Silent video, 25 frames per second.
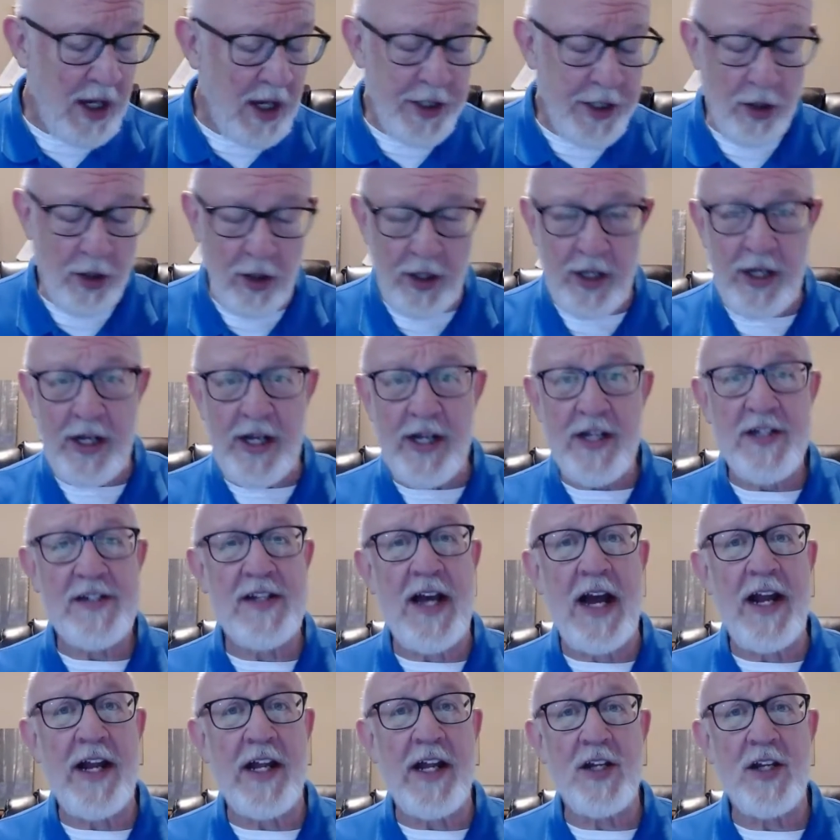You only need to
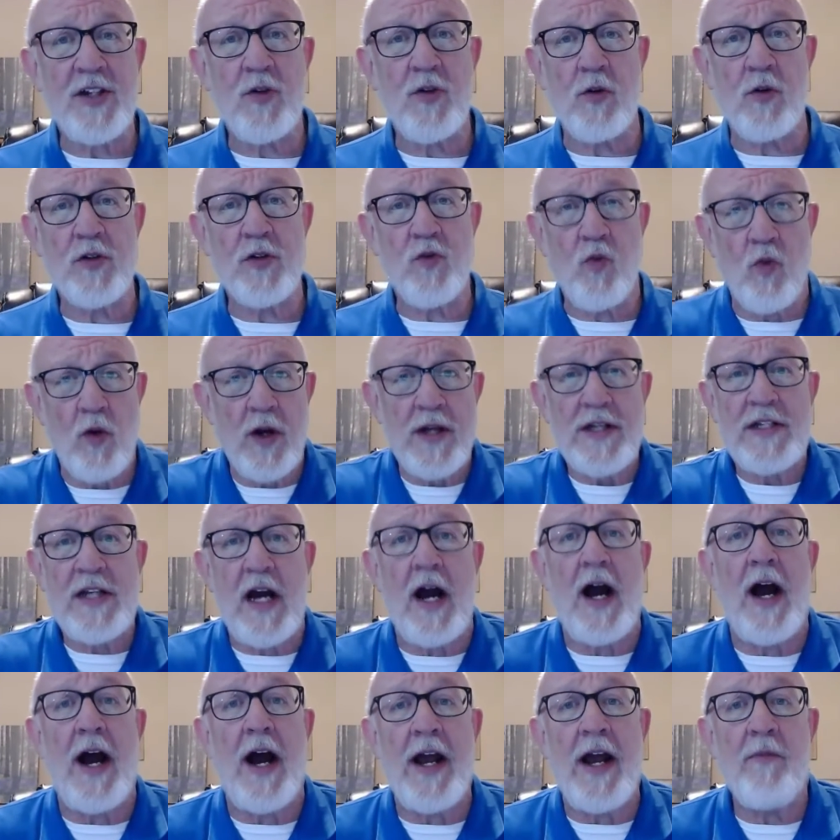cite each source one
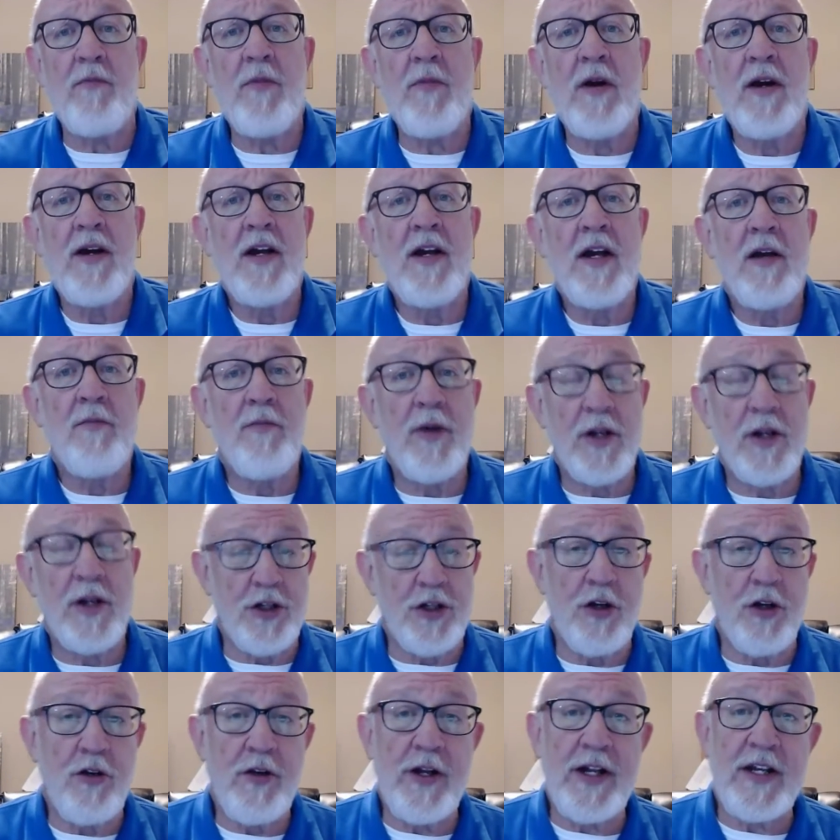time, but
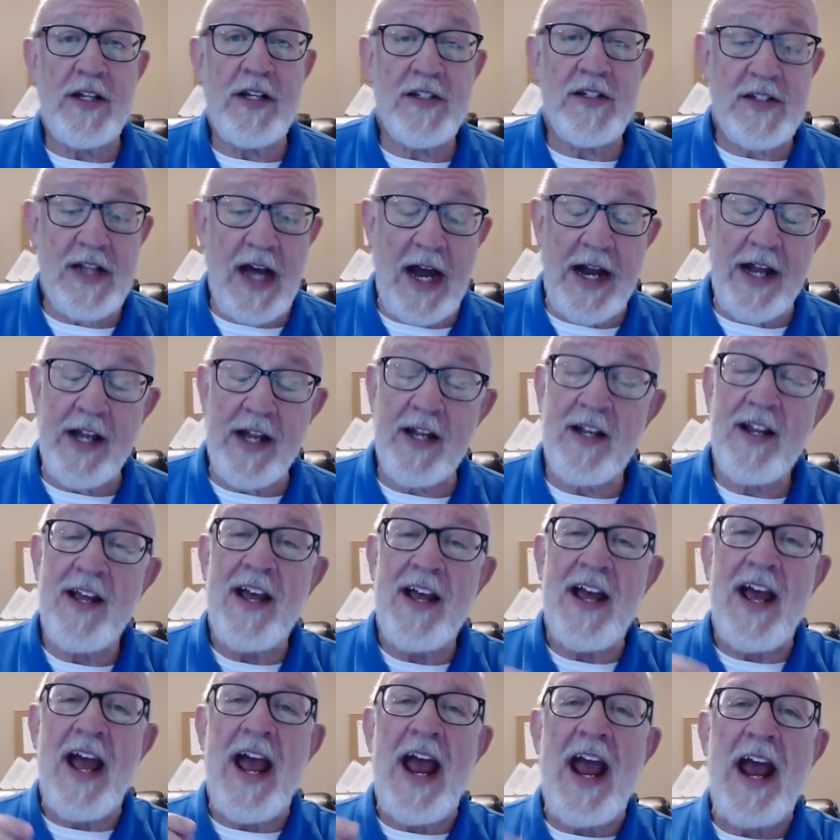you do need to cite it,
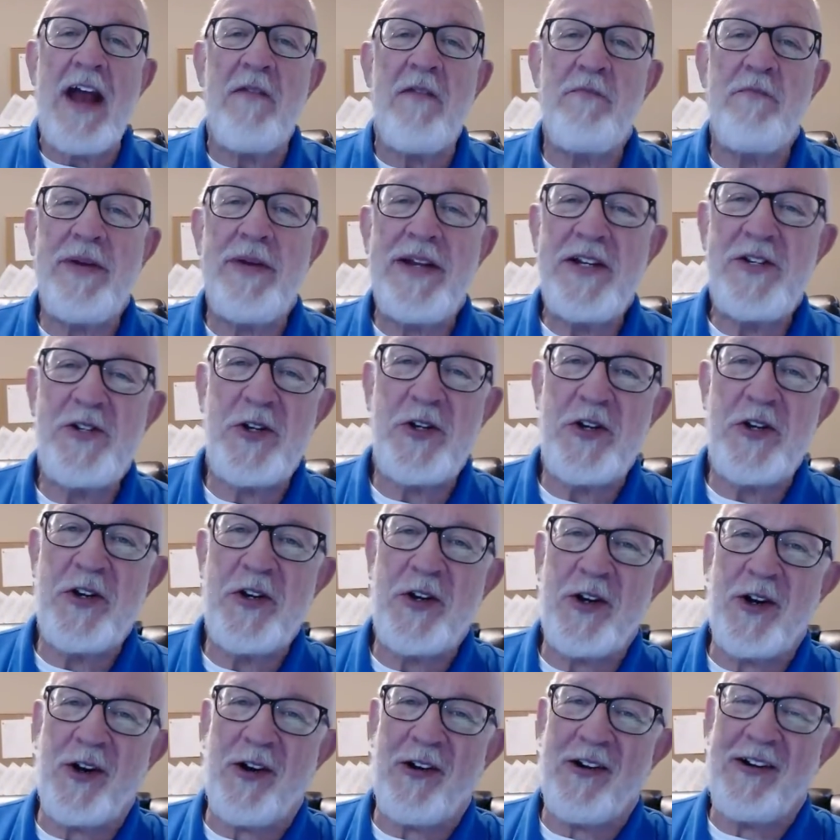and be
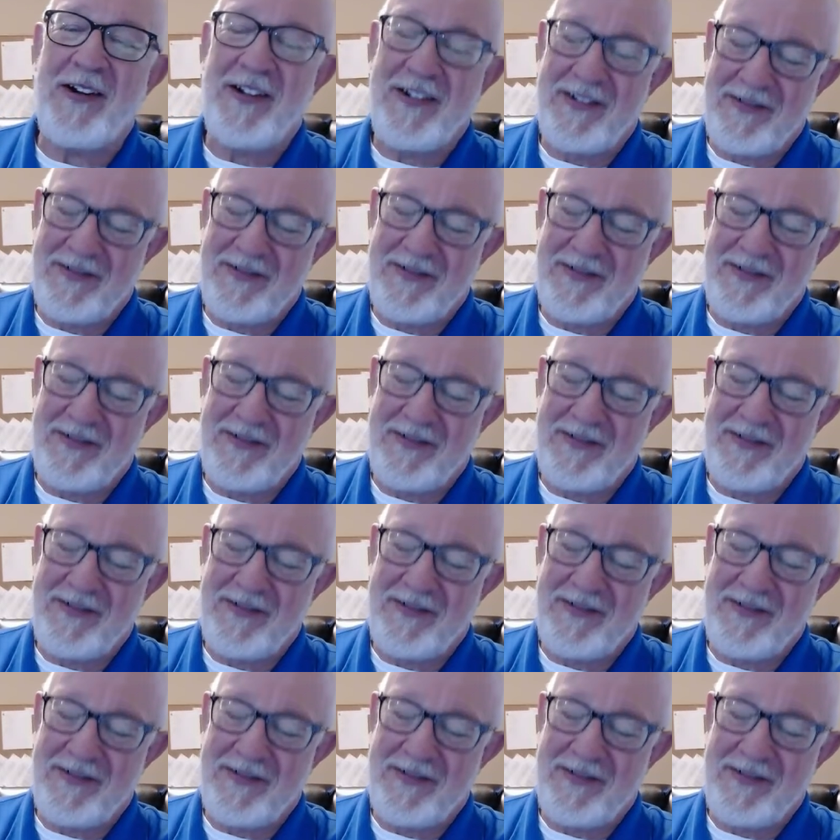sure,